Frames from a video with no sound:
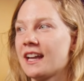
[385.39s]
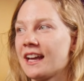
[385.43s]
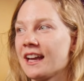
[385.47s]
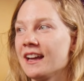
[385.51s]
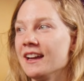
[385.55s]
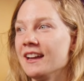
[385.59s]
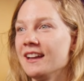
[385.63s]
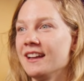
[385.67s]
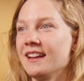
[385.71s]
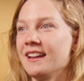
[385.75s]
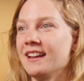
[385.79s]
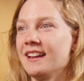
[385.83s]
Like,
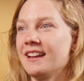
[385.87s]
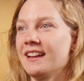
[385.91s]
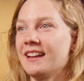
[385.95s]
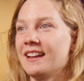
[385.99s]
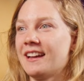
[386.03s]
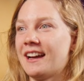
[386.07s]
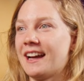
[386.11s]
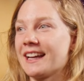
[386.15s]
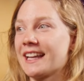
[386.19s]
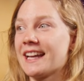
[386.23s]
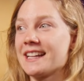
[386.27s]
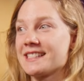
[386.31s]

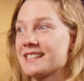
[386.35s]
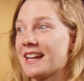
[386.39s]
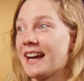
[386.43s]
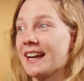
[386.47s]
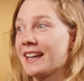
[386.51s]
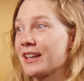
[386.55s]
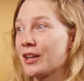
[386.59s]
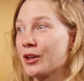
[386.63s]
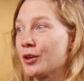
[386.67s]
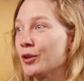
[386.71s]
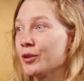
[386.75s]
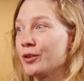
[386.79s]
I guess
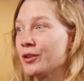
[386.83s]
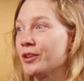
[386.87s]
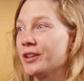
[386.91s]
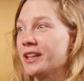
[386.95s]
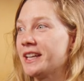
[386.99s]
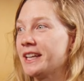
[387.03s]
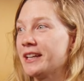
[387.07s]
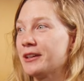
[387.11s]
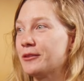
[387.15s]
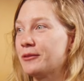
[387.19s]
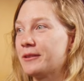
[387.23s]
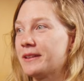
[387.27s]
I
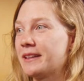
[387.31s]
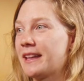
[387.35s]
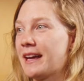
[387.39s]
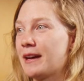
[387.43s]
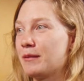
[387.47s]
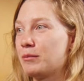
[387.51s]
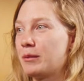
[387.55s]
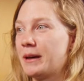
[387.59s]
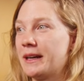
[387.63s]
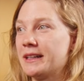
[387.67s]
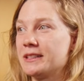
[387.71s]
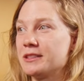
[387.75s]
couldn't deal with
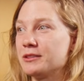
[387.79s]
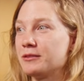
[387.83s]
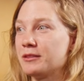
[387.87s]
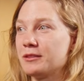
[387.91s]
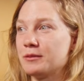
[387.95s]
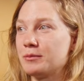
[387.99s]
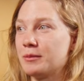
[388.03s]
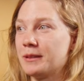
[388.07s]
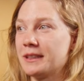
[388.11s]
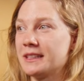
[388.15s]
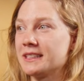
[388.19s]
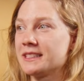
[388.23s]
that pressure
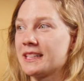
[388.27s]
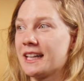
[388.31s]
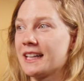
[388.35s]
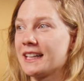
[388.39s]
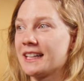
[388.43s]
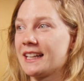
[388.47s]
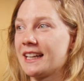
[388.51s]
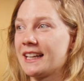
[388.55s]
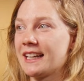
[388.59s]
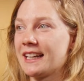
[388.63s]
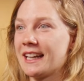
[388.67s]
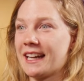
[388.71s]
with British
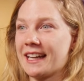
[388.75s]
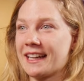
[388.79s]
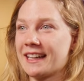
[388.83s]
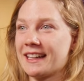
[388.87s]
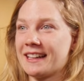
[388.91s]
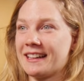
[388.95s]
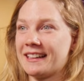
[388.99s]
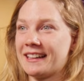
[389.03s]
cycling, like,